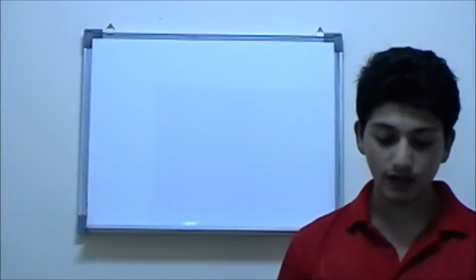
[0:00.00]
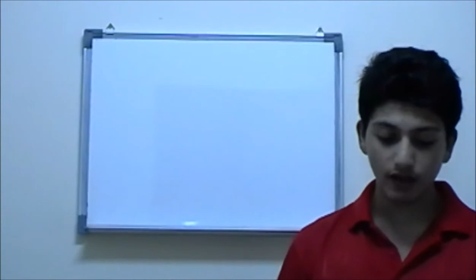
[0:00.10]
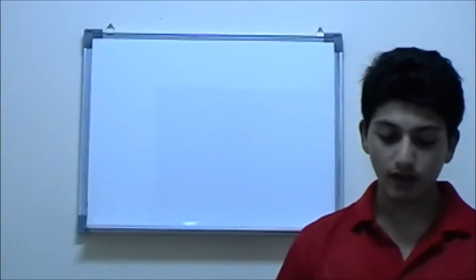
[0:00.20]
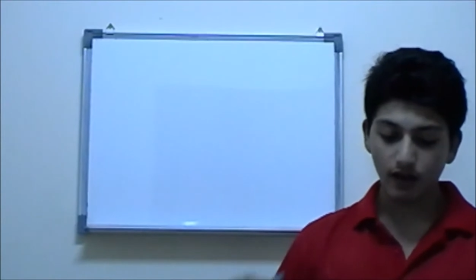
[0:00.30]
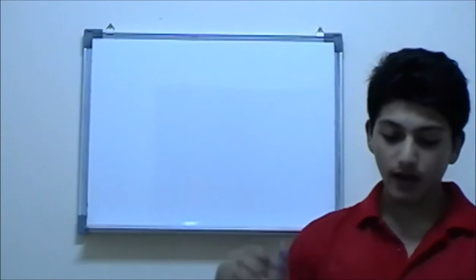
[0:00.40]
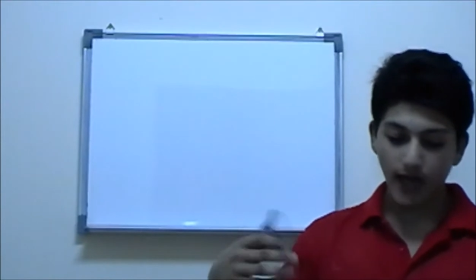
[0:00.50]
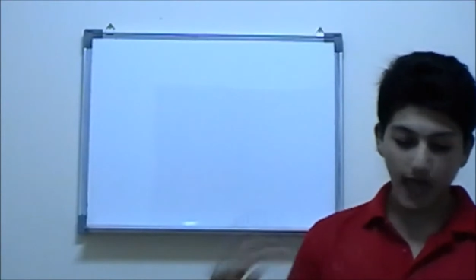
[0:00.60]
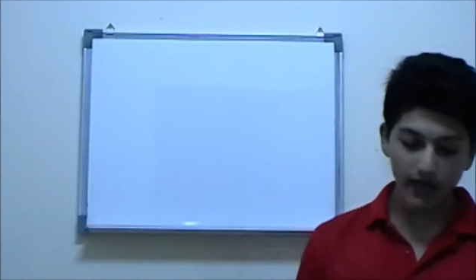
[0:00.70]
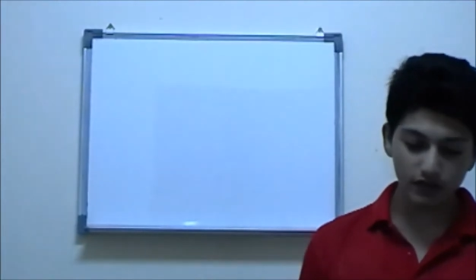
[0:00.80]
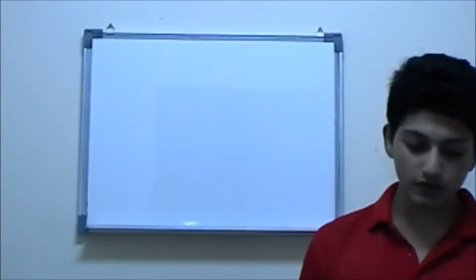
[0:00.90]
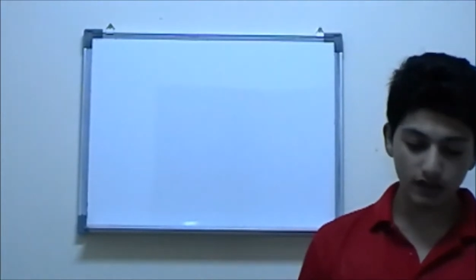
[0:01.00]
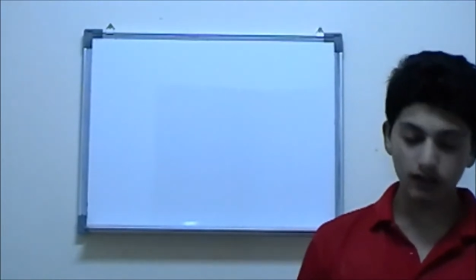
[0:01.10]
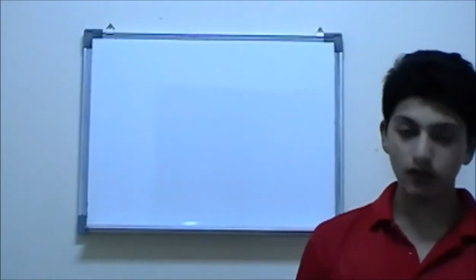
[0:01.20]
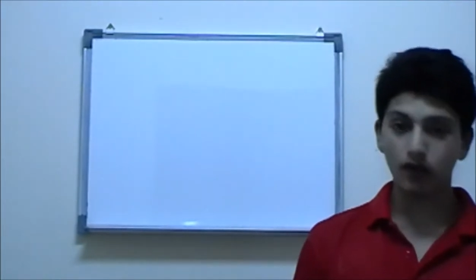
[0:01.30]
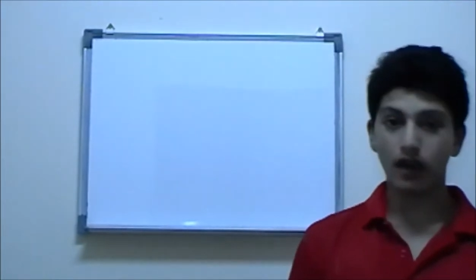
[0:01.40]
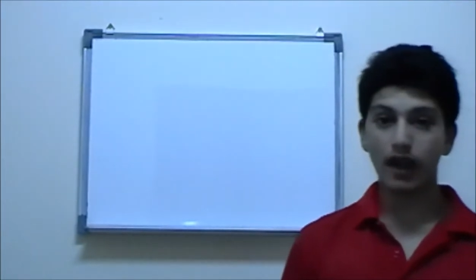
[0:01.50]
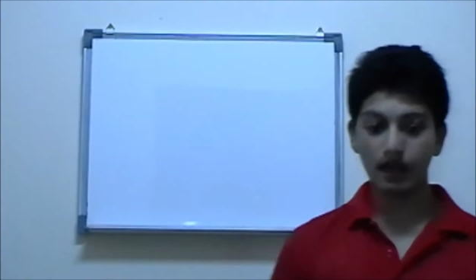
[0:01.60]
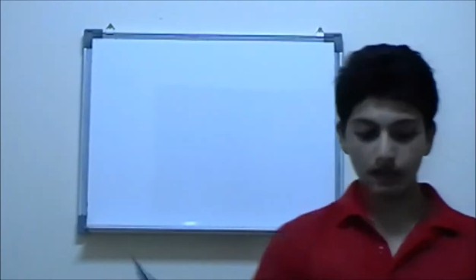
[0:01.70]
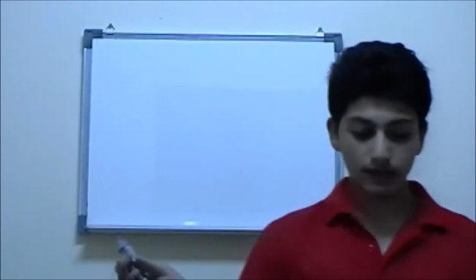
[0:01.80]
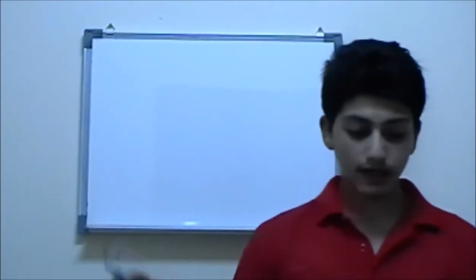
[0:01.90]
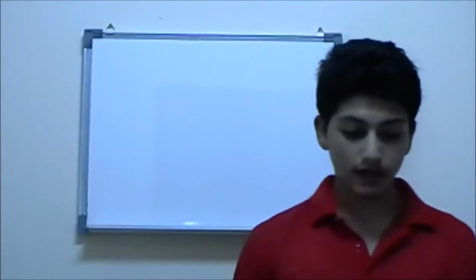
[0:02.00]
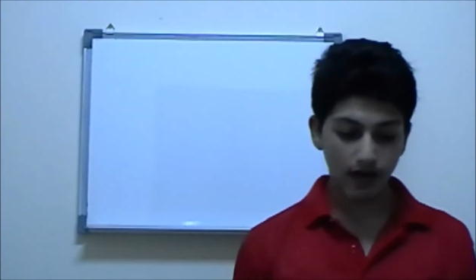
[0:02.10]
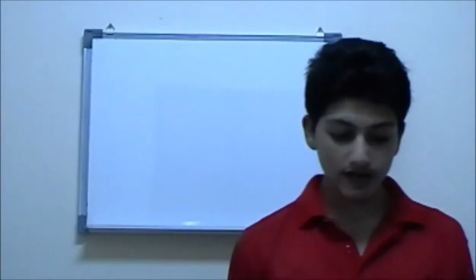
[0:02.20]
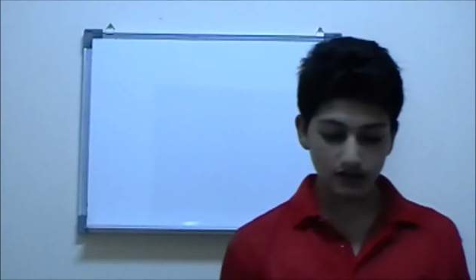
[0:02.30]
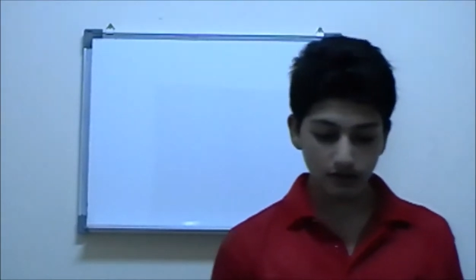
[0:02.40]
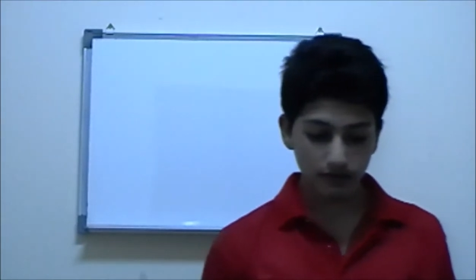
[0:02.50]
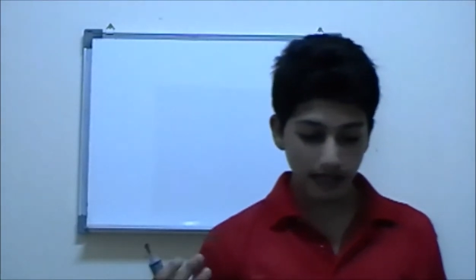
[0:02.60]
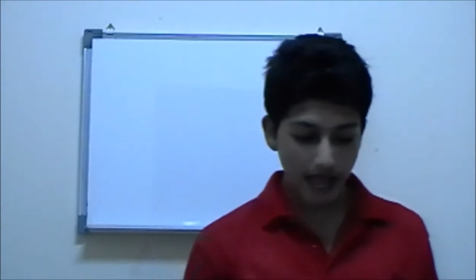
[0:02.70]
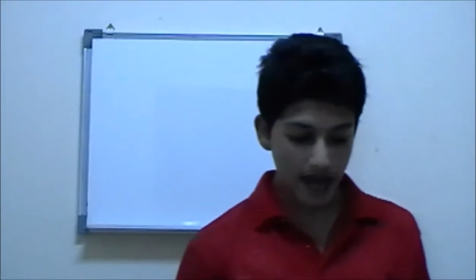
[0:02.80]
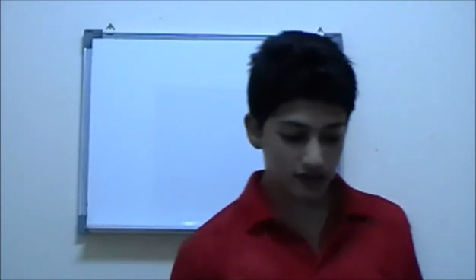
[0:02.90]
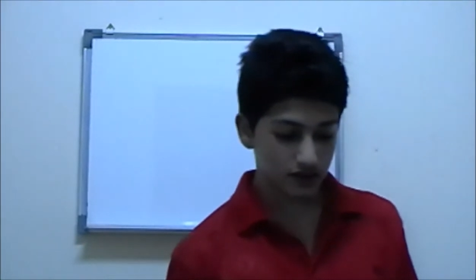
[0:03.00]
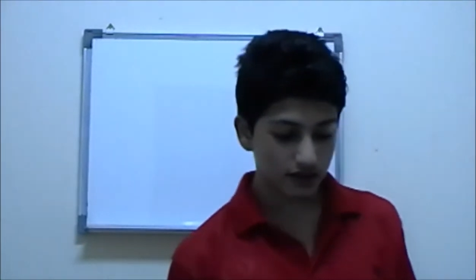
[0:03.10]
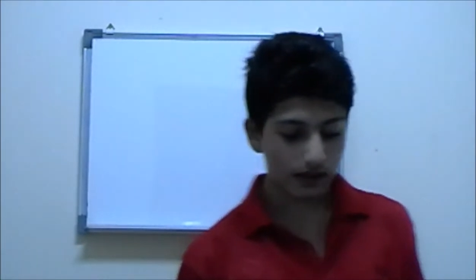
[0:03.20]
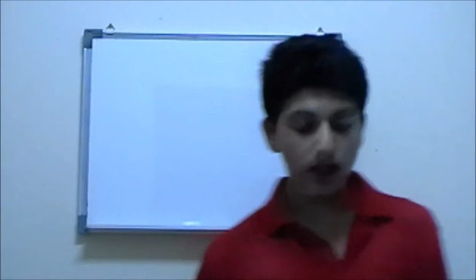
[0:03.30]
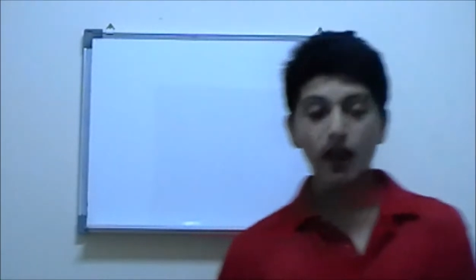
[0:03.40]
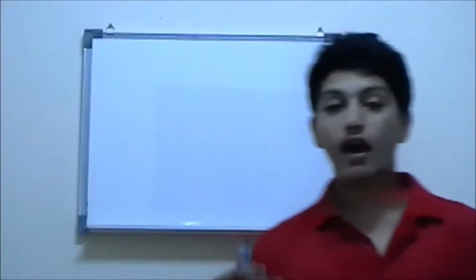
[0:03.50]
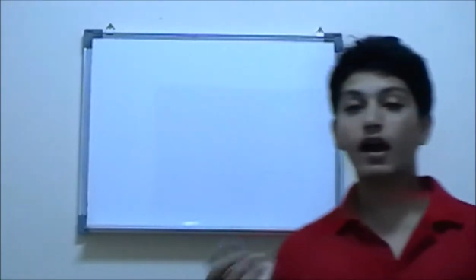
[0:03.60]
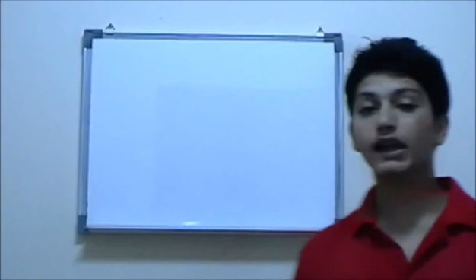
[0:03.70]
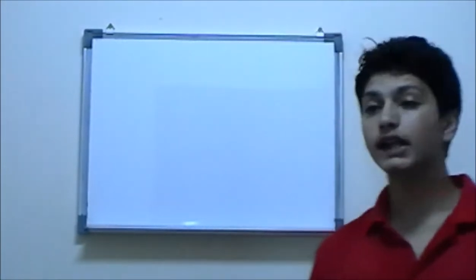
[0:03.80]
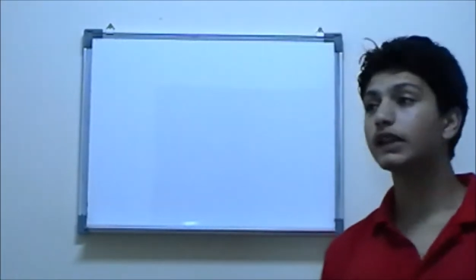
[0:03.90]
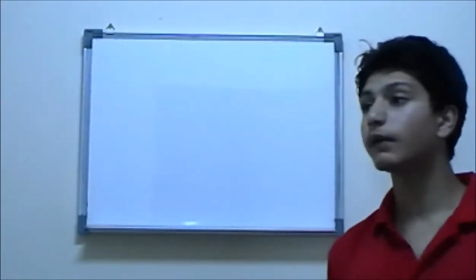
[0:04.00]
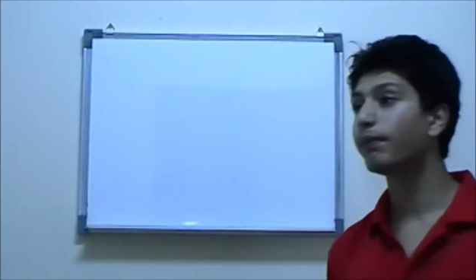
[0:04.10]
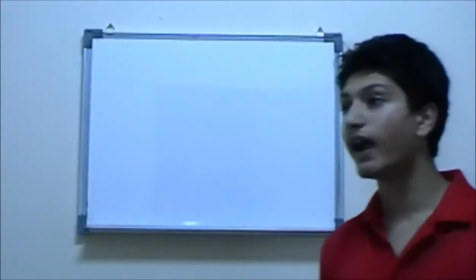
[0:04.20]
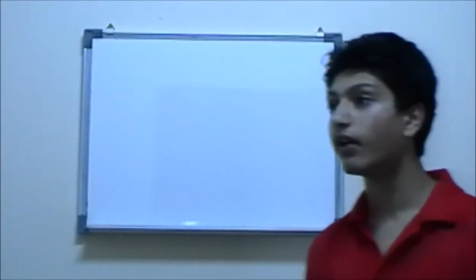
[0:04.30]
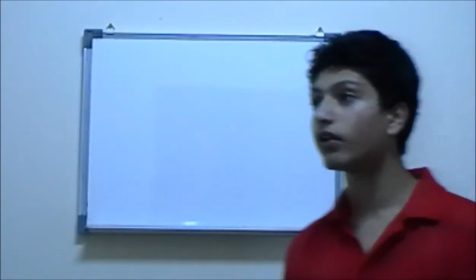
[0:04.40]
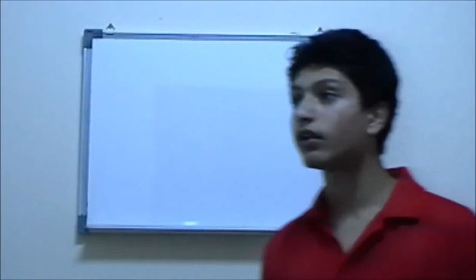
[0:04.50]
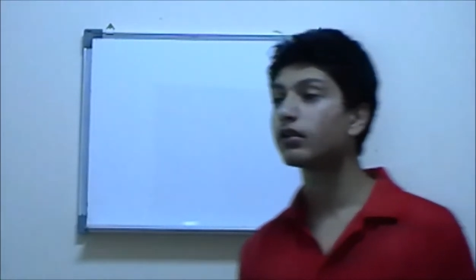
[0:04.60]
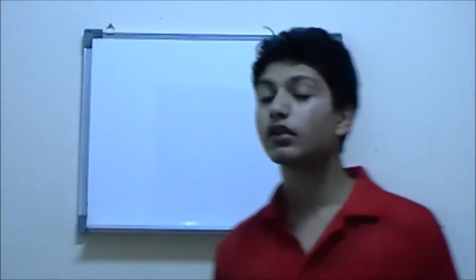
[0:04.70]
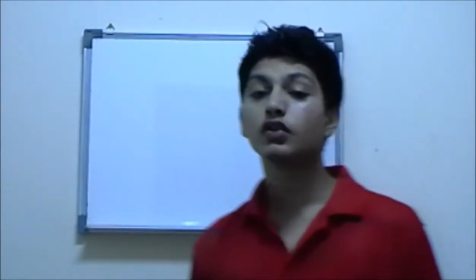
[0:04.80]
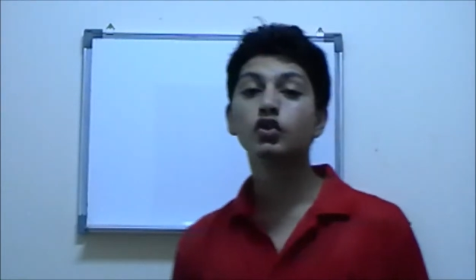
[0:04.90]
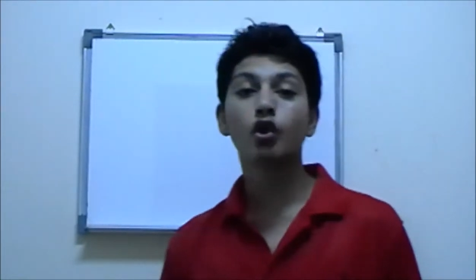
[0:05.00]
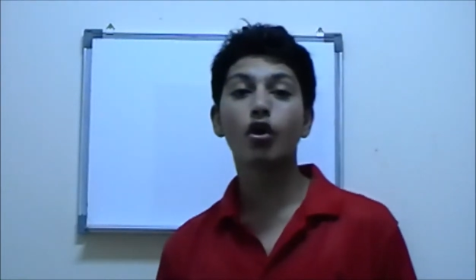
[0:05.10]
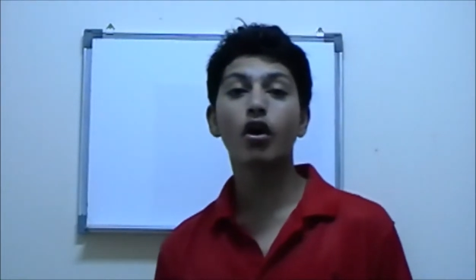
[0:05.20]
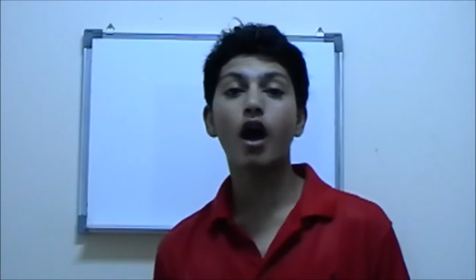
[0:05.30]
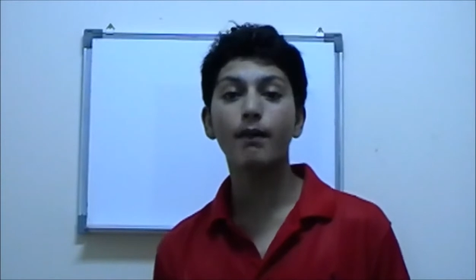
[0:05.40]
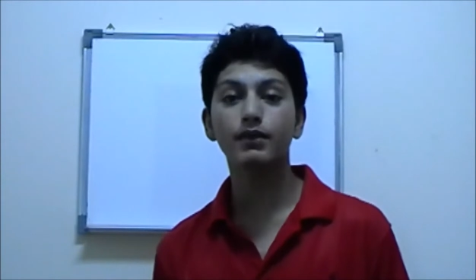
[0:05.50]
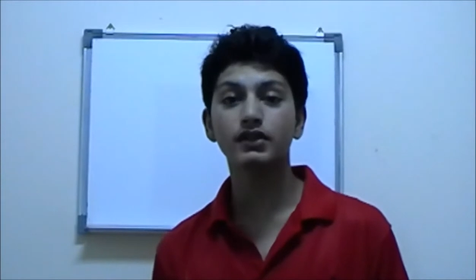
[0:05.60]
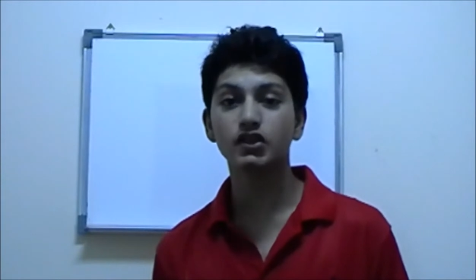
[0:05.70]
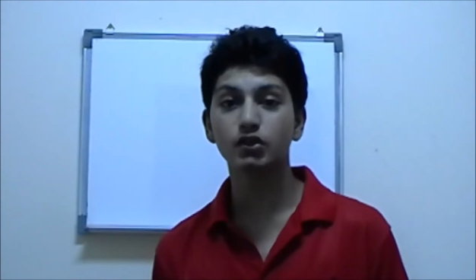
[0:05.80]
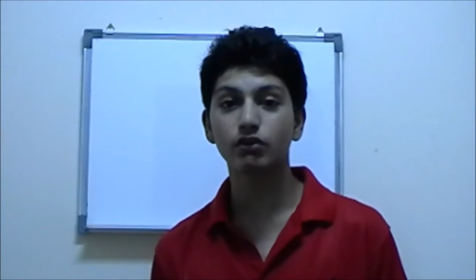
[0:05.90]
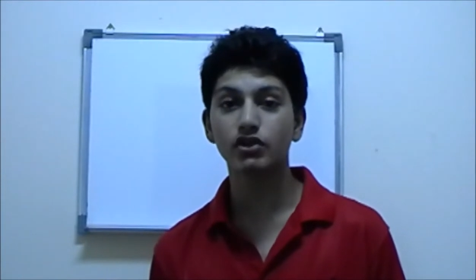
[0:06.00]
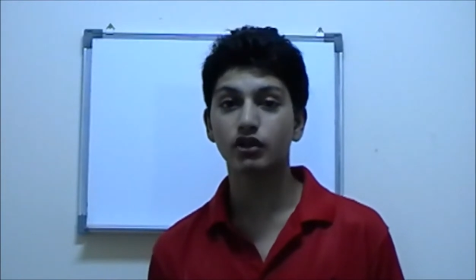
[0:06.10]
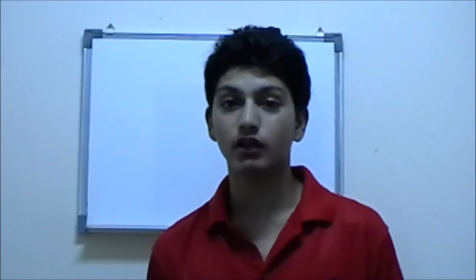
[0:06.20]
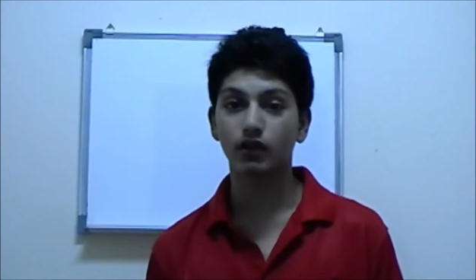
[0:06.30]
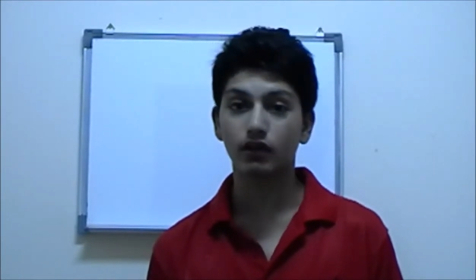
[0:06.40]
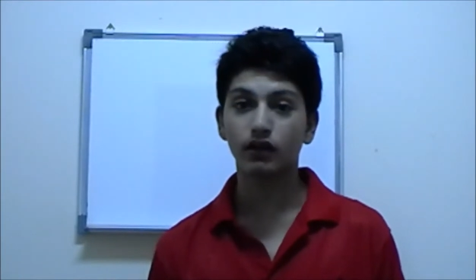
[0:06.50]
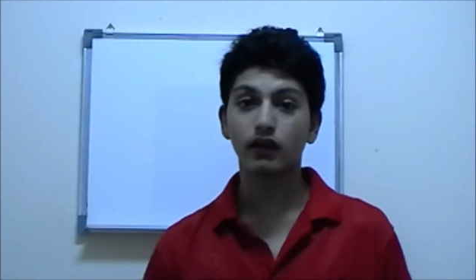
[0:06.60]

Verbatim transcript: the action, okay, the direction of the action are neither parallel nor opposite to each other.